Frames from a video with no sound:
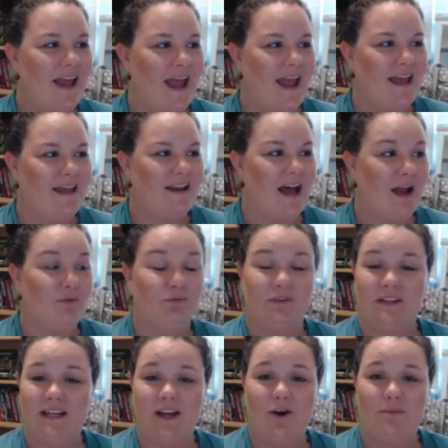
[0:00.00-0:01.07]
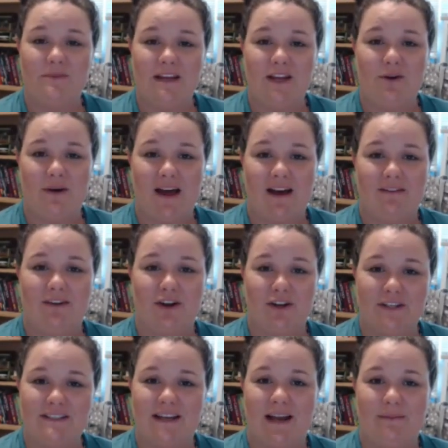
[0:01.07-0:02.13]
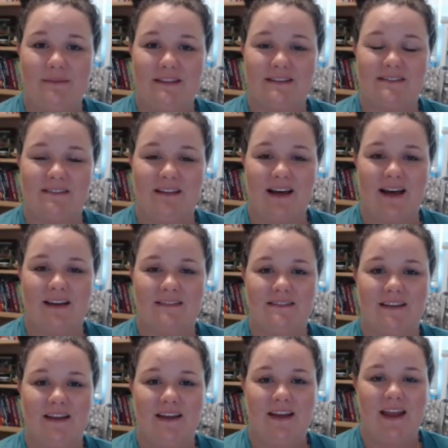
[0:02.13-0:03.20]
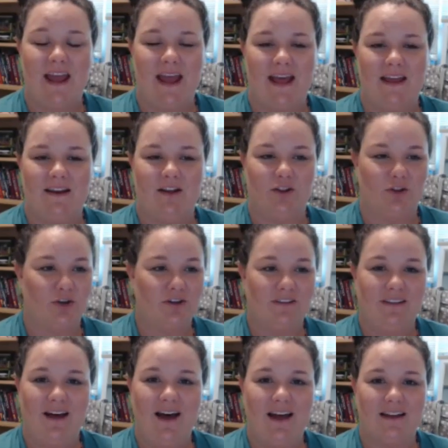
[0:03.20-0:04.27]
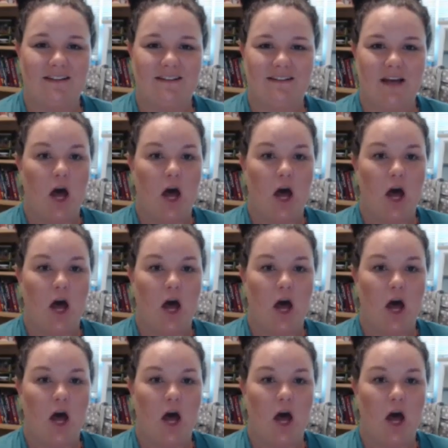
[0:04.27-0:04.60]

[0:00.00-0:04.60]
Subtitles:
and I really hope that you have a good time in this class and learn a lot.